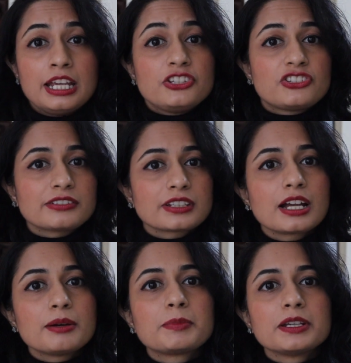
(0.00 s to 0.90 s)

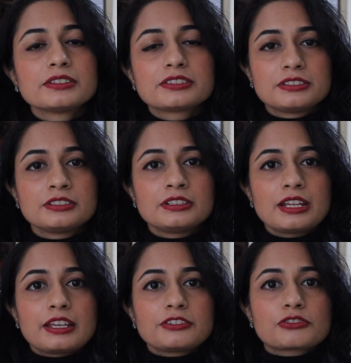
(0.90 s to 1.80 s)
Jessica Pearson
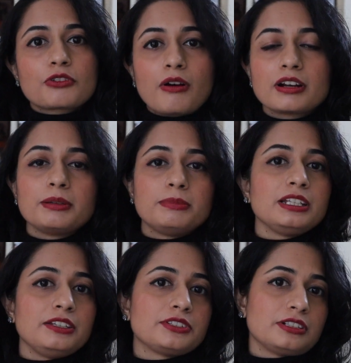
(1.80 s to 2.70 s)
strongly
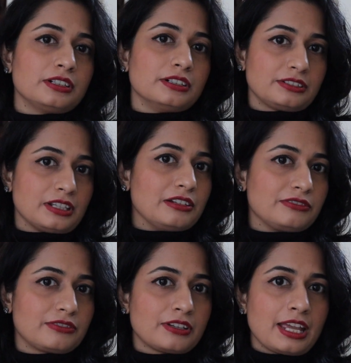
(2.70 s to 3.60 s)
believes in herself,
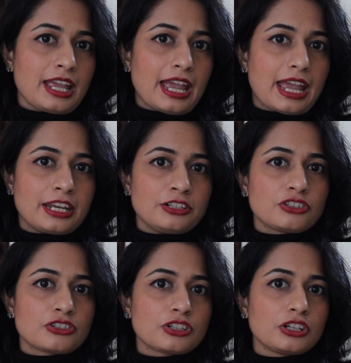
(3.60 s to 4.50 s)
and
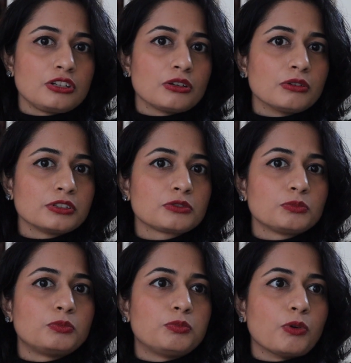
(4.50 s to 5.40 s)
she knows
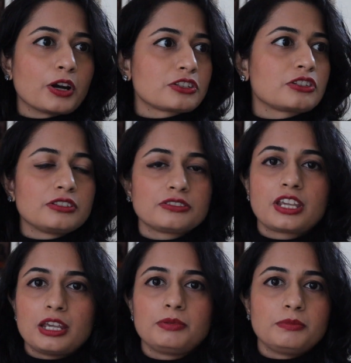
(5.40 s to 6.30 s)
what she's
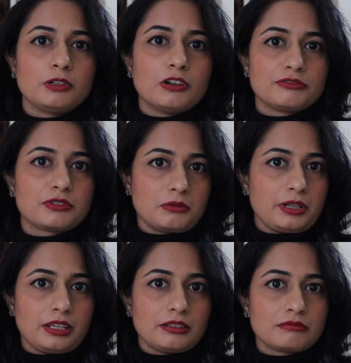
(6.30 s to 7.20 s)
capable of
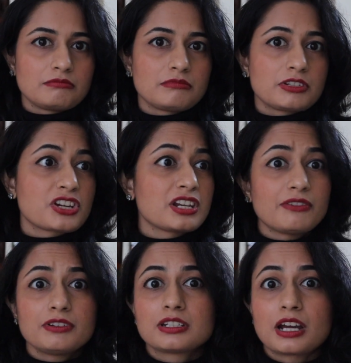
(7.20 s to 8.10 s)
doing. She
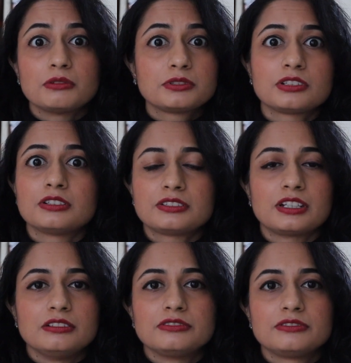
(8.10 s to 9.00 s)
never doubts
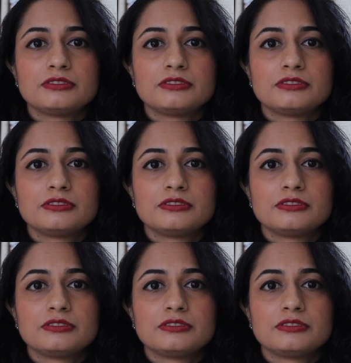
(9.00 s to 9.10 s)
herself.